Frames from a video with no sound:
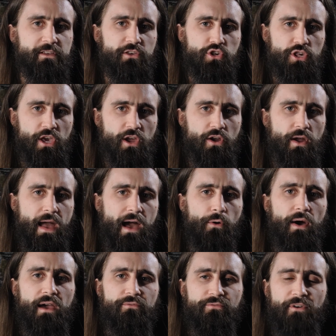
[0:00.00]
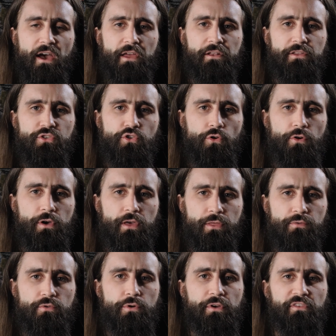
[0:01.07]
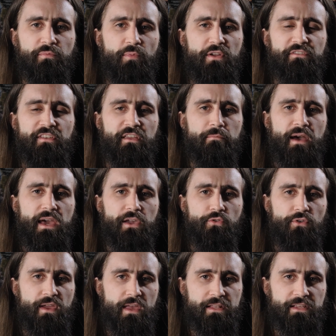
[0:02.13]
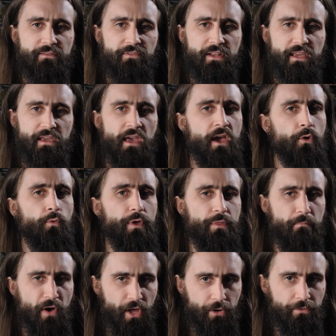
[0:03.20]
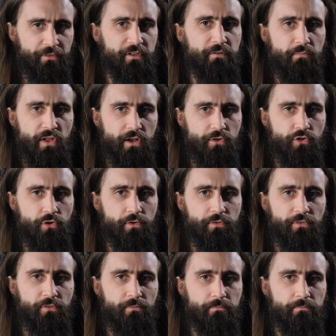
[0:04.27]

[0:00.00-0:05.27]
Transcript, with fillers: to share how I find joy through expressing my creativity with models and miniatures.